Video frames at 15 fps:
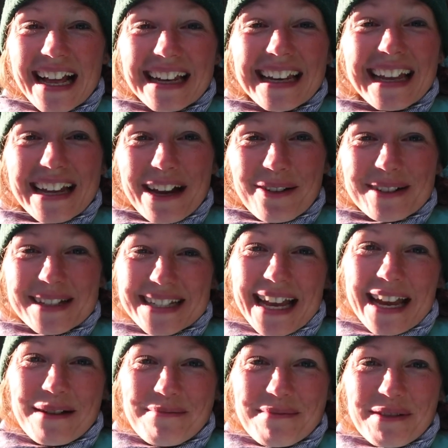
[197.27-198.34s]
Like I was
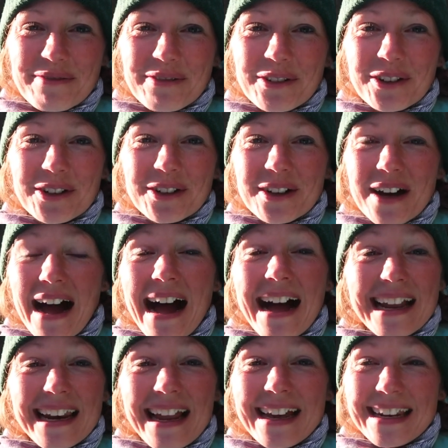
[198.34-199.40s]
saying before,
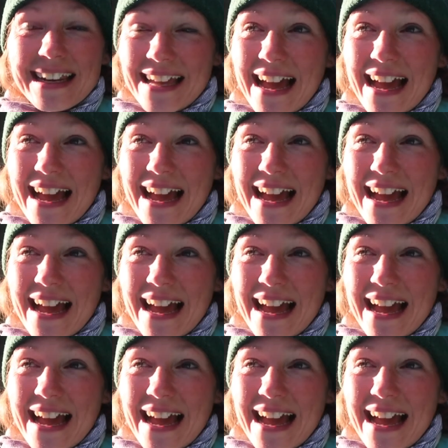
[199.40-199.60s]
eyeliner,